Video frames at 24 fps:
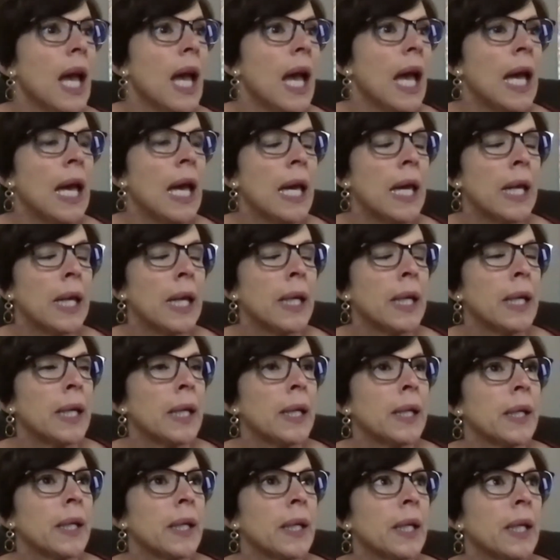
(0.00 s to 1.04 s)

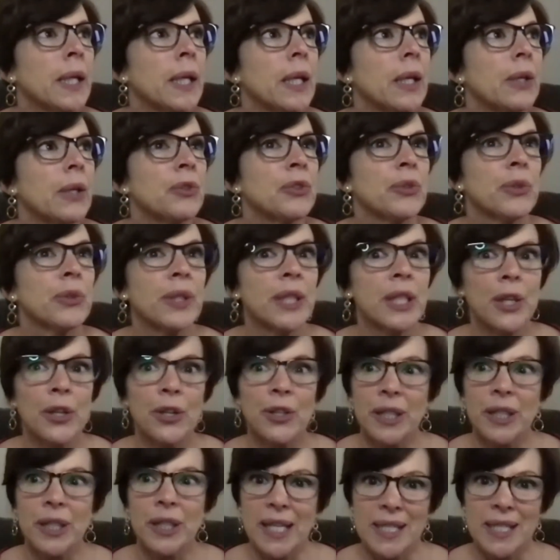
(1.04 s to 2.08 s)
And during
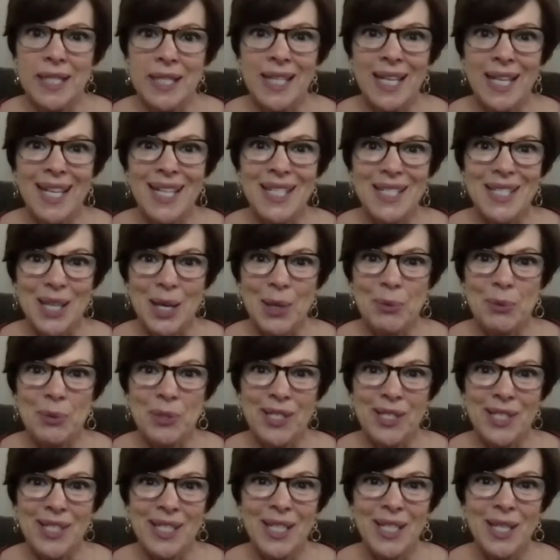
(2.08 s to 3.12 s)
her last days, I
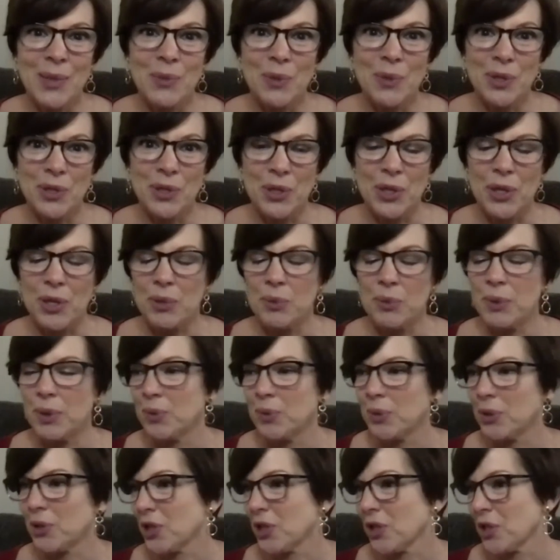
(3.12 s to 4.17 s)
was sitting with her. We
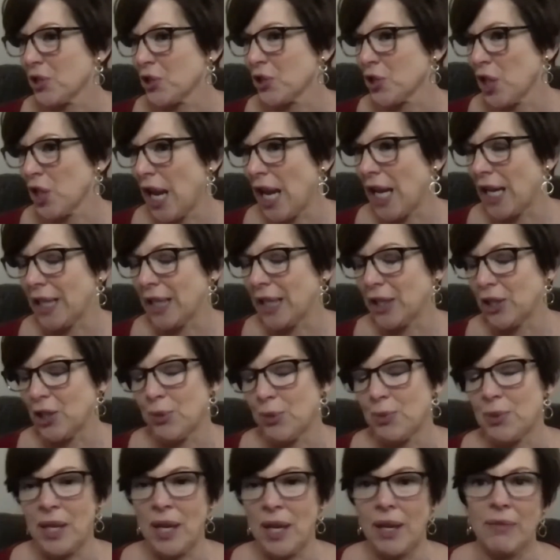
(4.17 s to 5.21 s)
were just chatting.
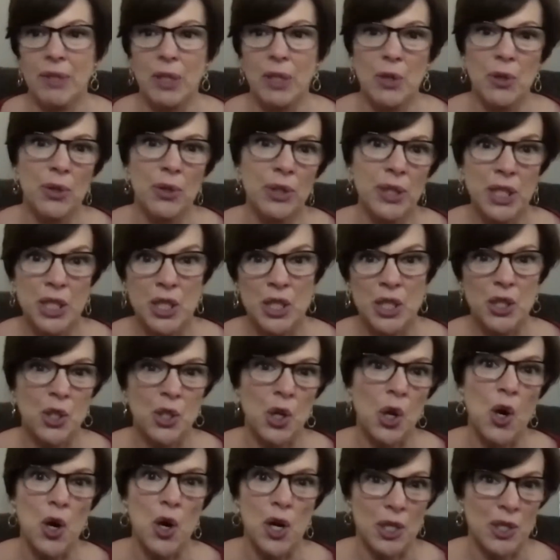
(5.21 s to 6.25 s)
She was having all these
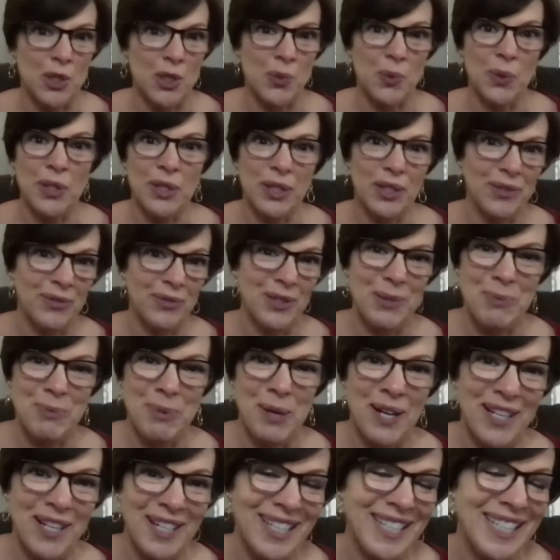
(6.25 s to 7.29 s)
talks with
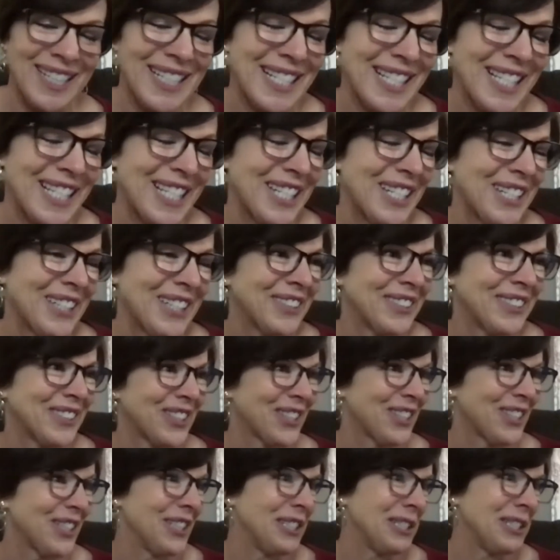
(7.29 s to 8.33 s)
everybody. So
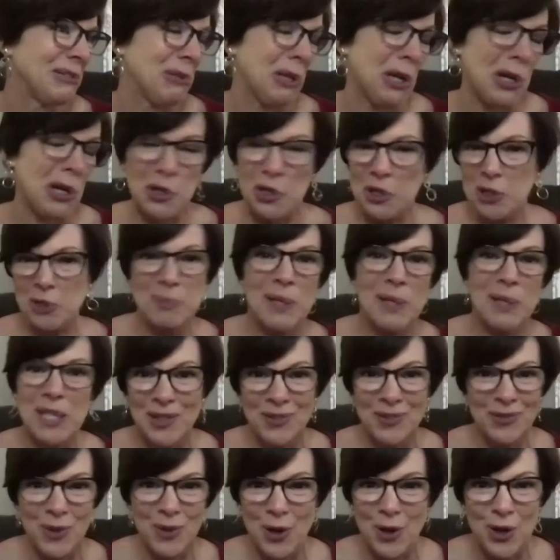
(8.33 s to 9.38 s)
she calls me
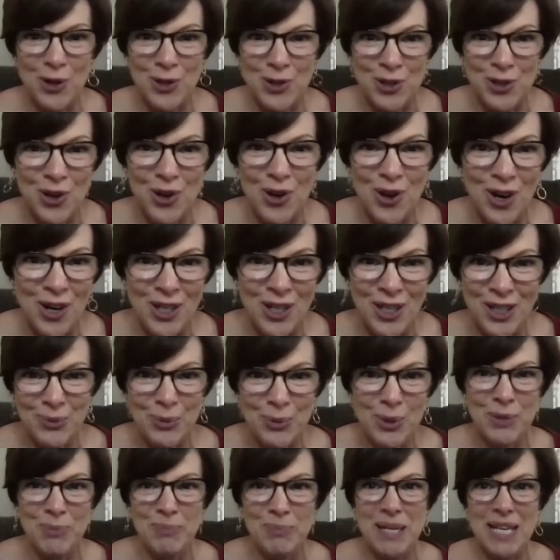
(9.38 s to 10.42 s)
in for her talk
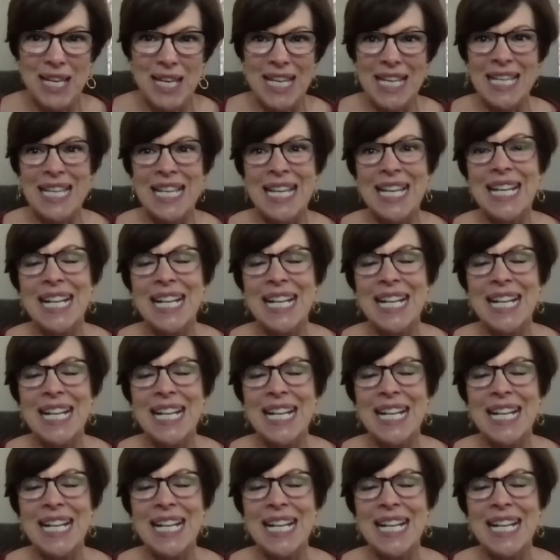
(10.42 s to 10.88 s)
with me,